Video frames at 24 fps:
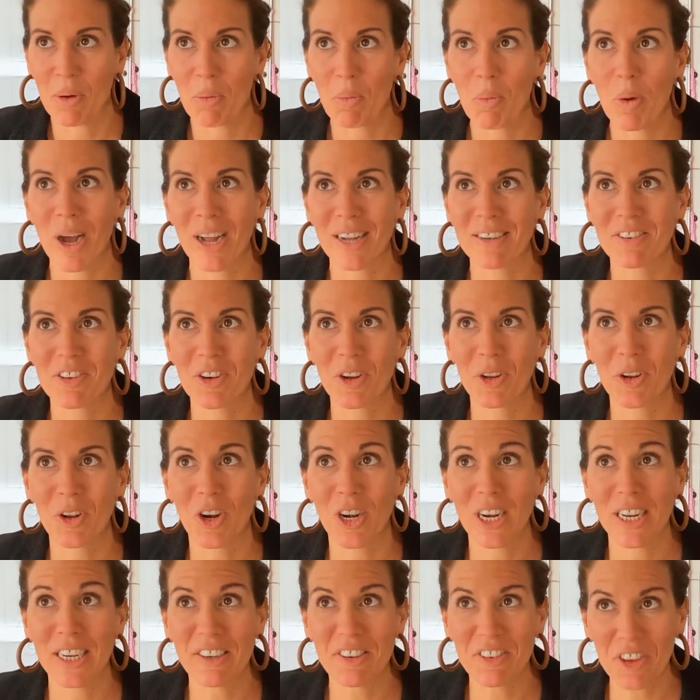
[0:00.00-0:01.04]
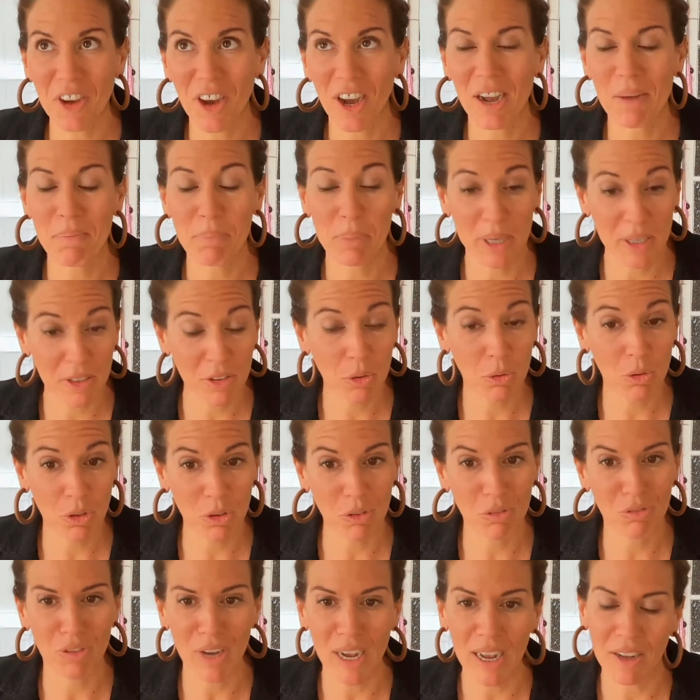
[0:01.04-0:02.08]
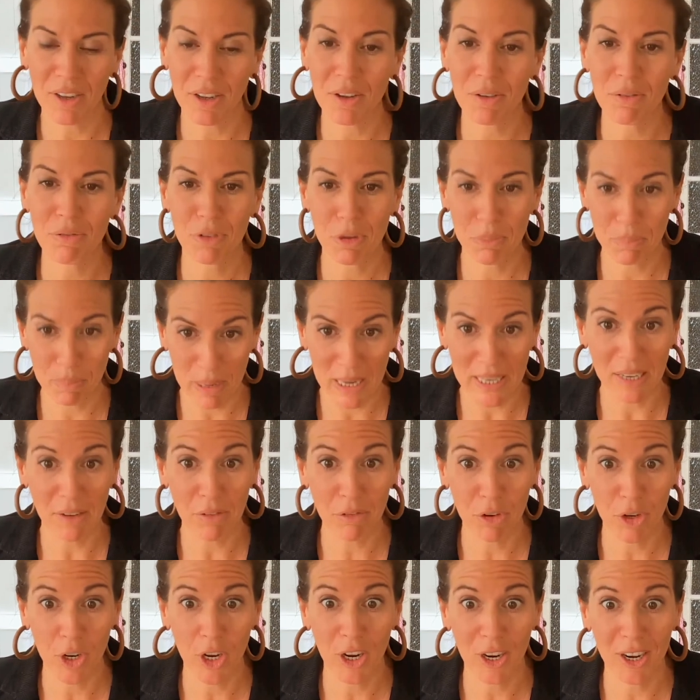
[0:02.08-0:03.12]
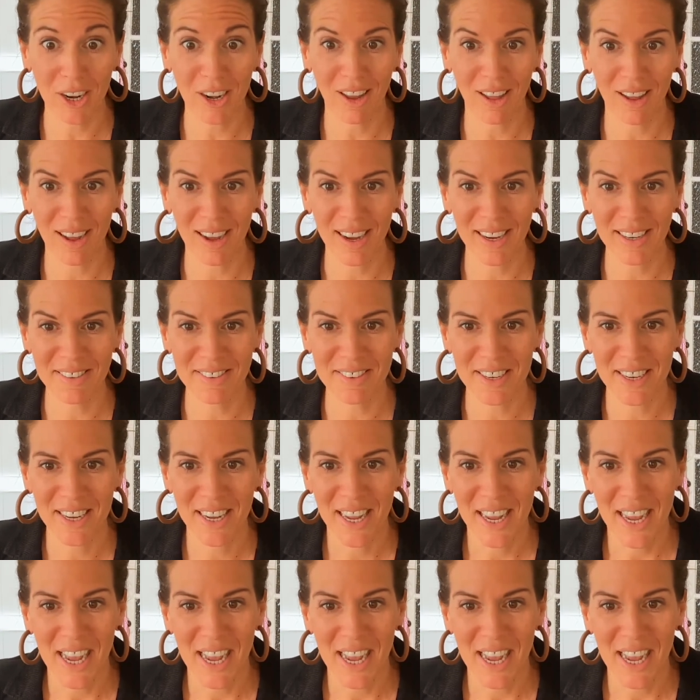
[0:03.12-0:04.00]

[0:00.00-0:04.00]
Well, it's not only time, but it's also value for money for our client.